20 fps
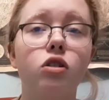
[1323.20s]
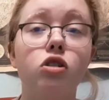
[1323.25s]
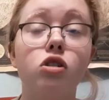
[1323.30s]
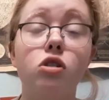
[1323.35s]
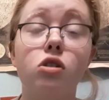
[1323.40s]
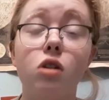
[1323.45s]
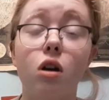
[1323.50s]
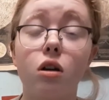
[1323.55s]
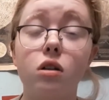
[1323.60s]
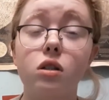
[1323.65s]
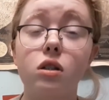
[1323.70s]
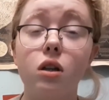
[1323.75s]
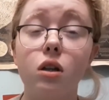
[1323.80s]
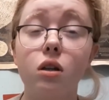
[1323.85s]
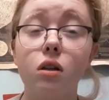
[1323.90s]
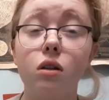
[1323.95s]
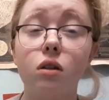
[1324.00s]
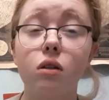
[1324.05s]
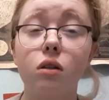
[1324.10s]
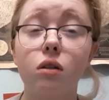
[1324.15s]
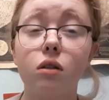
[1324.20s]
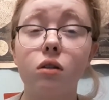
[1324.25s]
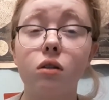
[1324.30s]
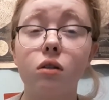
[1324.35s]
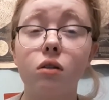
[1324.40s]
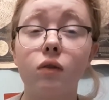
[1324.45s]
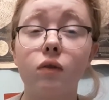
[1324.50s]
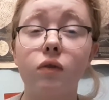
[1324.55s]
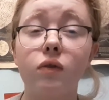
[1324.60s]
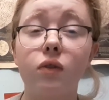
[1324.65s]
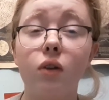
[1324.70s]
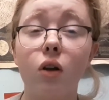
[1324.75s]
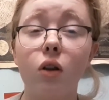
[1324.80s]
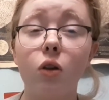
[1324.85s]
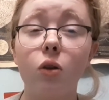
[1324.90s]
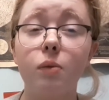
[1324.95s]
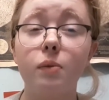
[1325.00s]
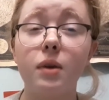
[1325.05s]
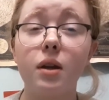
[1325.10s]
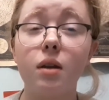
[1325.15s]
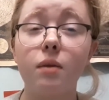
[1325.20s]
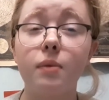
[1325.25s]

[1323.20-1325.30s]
doesn't follow me